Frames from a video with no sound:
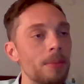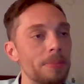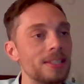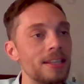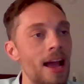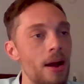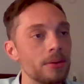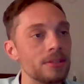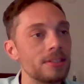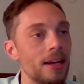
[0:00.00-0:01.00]
ups and
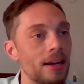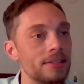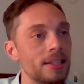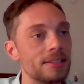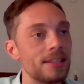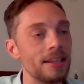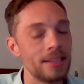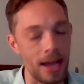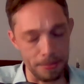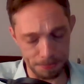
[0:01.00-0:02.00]
downs since that
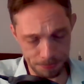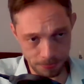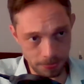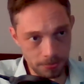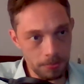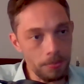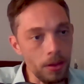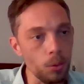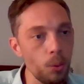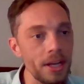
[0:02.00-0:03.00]
time,
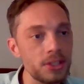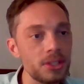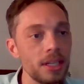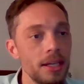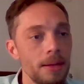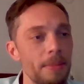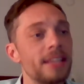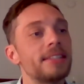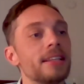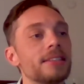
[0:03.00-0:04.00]
which
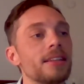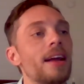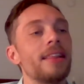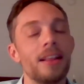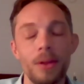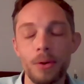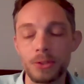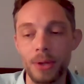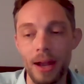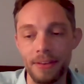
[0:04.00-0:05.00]
makes sense. A lot of that local
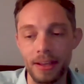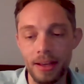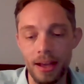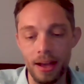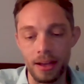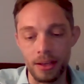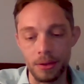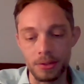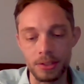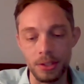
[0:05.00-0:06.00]
traffic
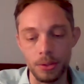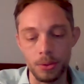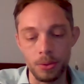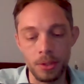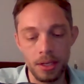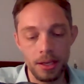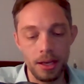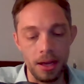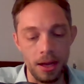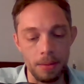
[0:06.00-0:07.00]
goes to
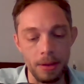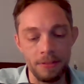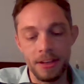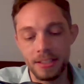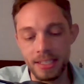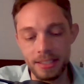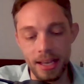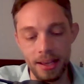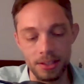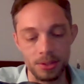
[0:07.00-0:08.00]
event
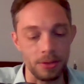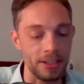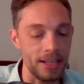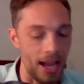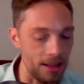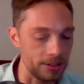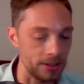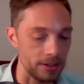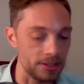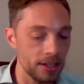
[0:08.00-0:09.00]
details or event
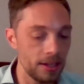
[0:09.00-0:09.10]
calendars,